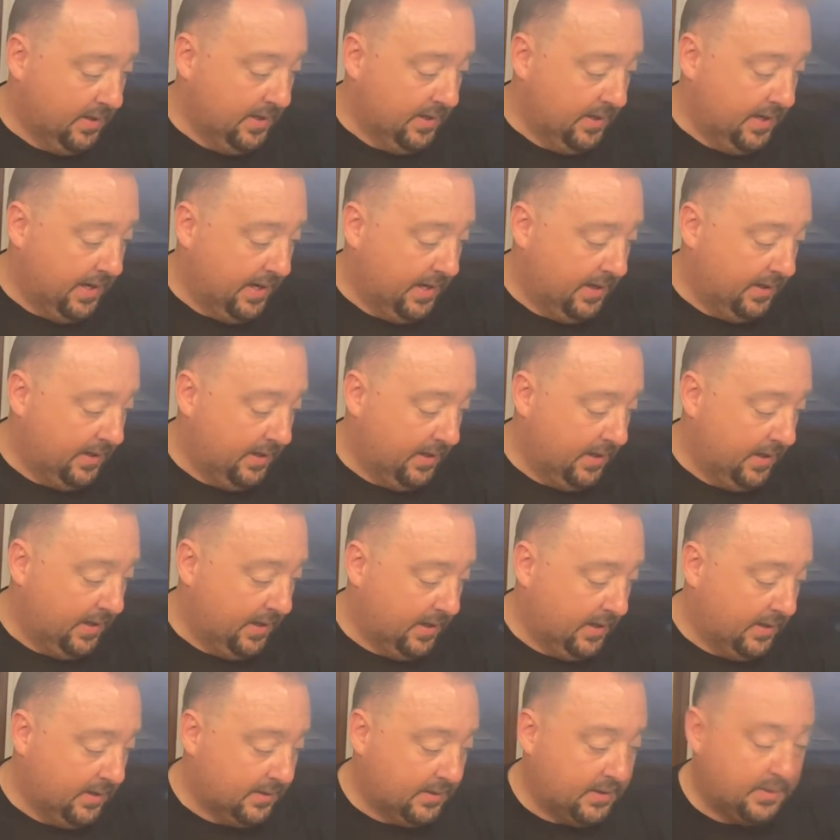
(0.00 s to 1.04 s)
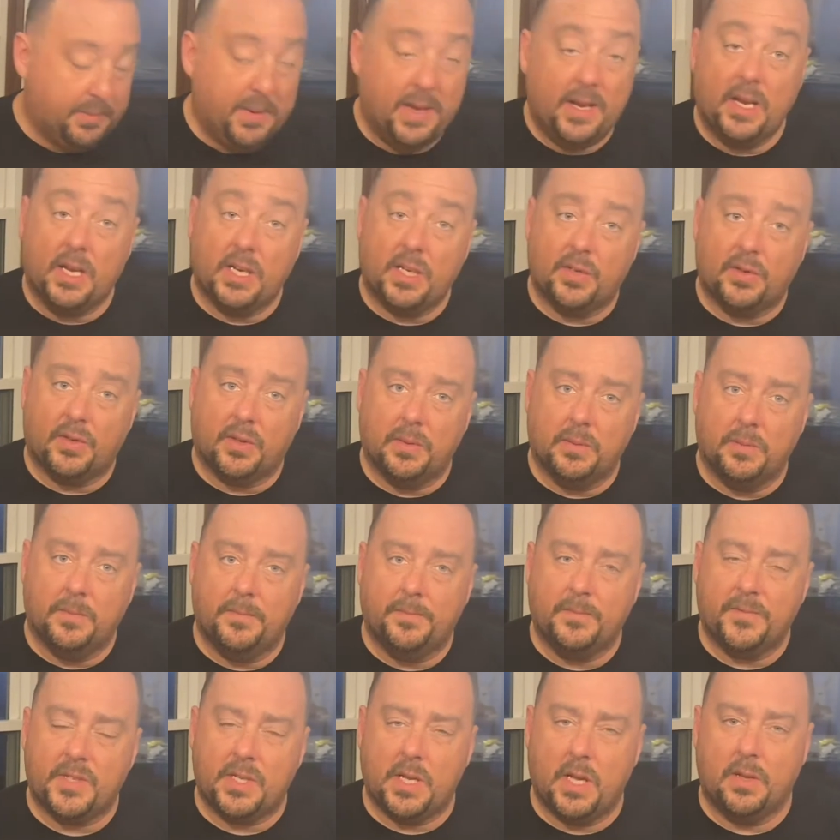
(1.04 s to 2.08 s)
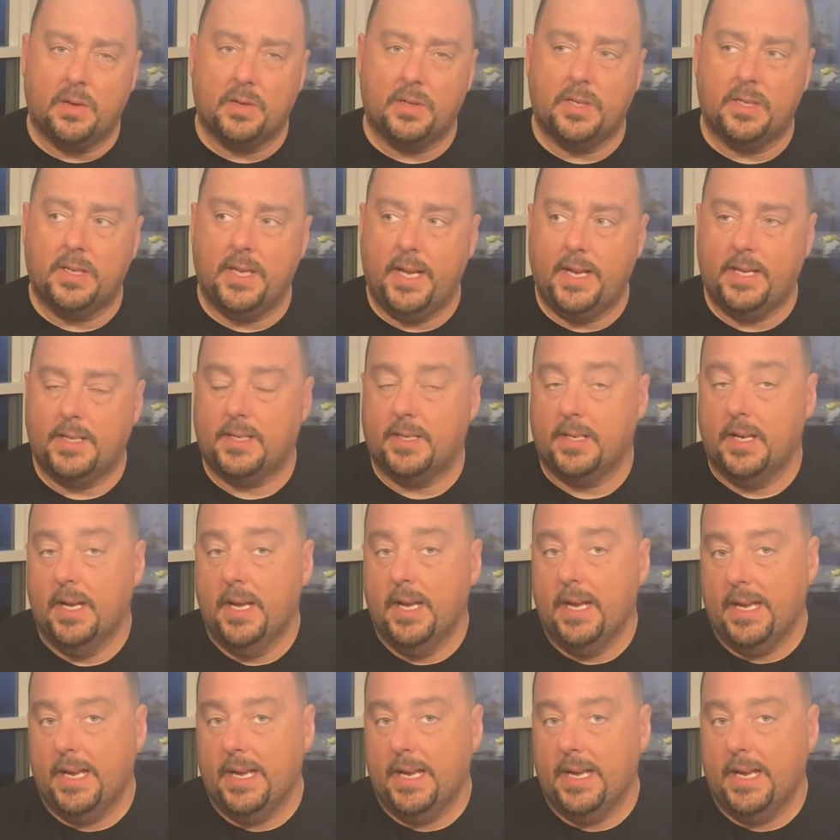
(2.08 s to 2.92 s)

the spinach from Southern States,